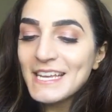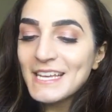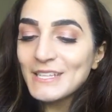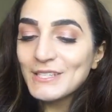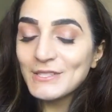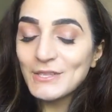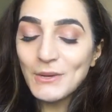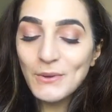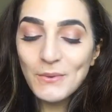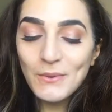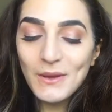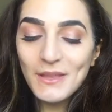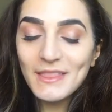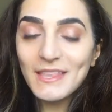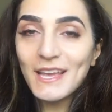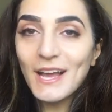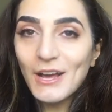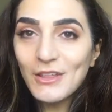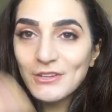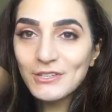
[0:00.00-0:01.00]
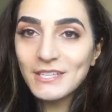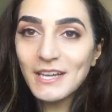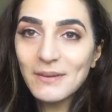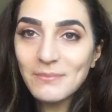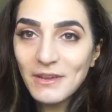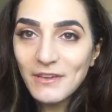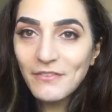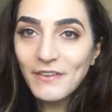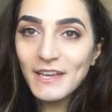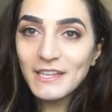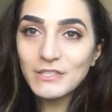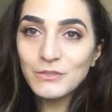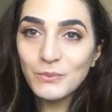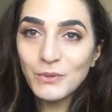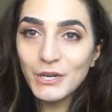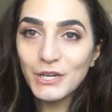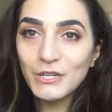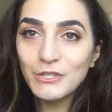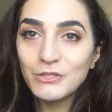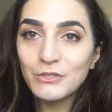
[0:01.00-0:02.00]
So the other side of my face,
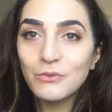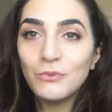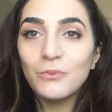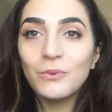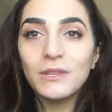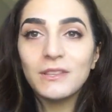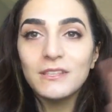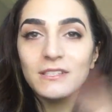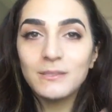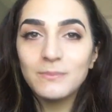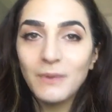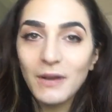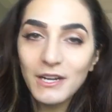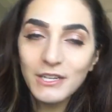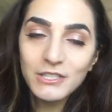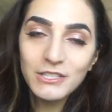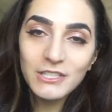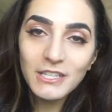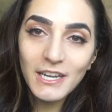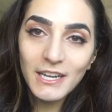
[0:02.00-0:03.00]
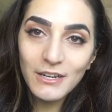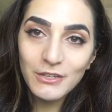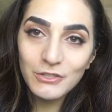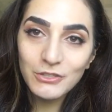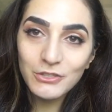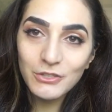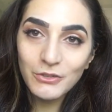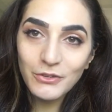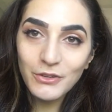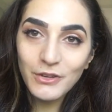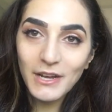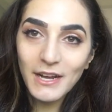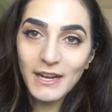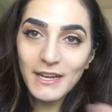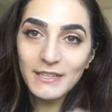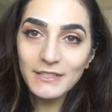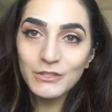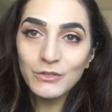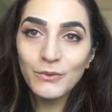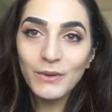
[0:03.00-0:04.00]
we're gonna do with the sponge, and I'll show you
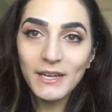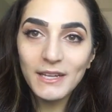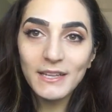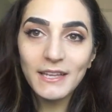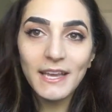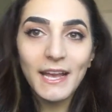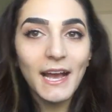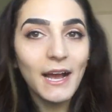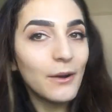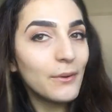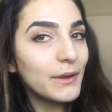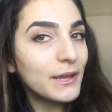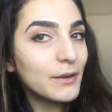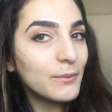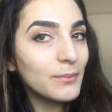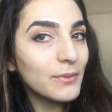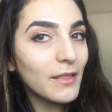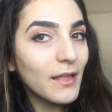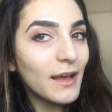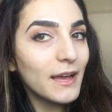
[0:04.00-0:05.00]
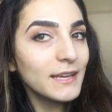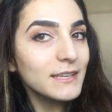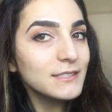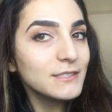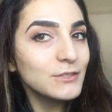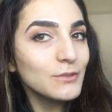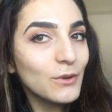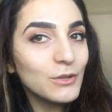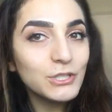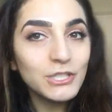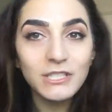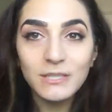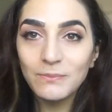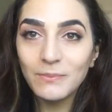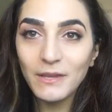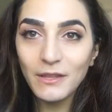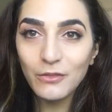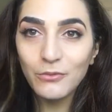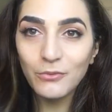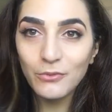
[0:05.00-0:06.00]
guys quickly how it applies. So I'll just
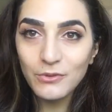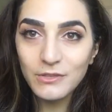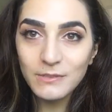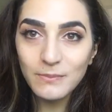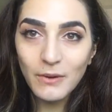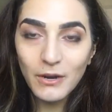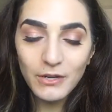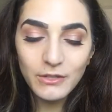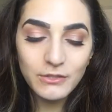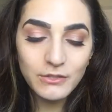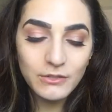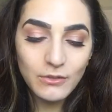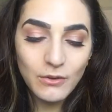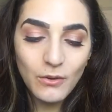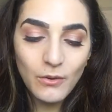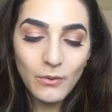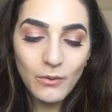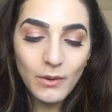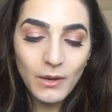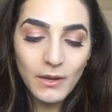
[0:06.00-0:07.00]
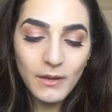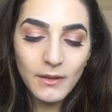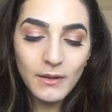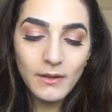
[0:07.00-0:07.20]
speed through this part so